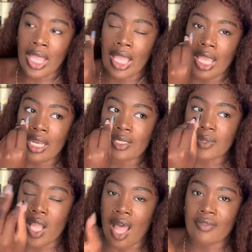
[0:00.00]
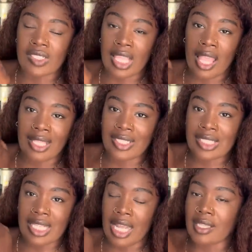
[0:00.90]
And this was obviously a clear
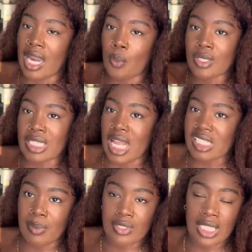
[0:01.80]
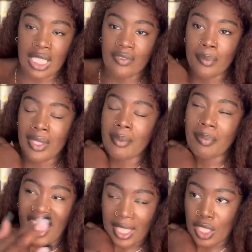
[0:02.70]
sign that I was not supposed to even be
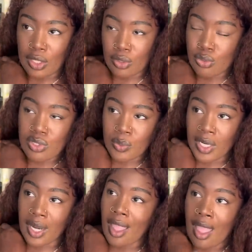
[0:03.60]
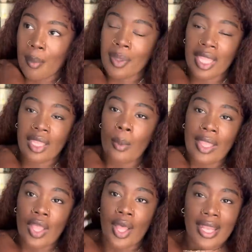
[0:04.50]
back in cahoots with her. But
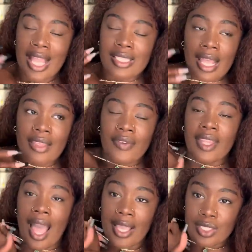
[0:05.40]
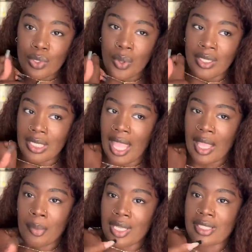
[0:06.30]
anyway, y'all, that's not even the icing on the
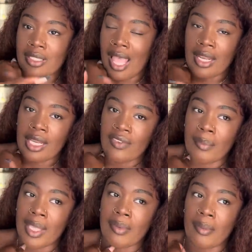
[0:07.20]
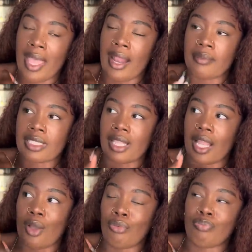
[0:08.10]
cake, because that didn't even make me mad. I'm just
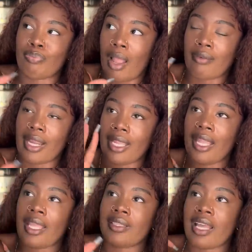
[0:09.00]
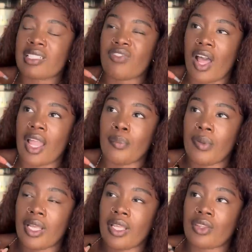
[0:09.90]
like, oh, all right, that's fine.
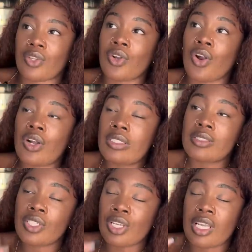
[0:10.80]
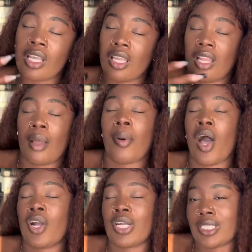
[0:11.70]
But the girl took it
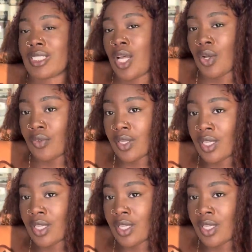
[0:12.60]
upon herself